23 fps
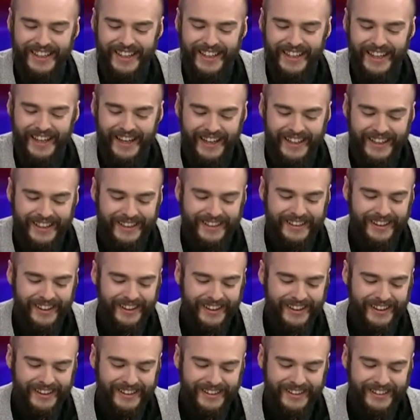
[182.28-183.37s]
hey,
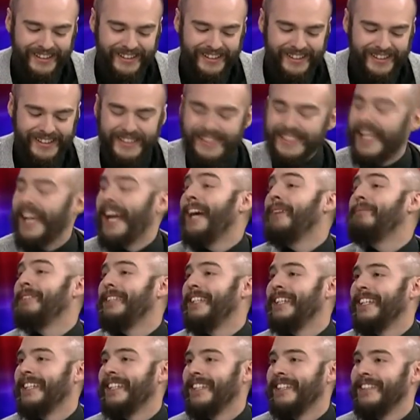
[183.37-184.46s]
this is
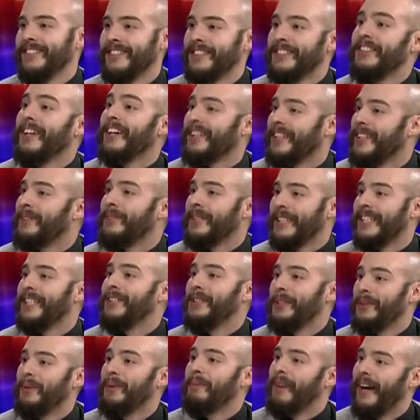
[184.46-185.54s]
happening, and there's nothing we can
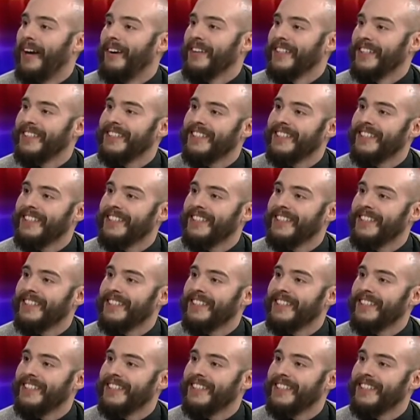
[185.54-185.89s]
do about it.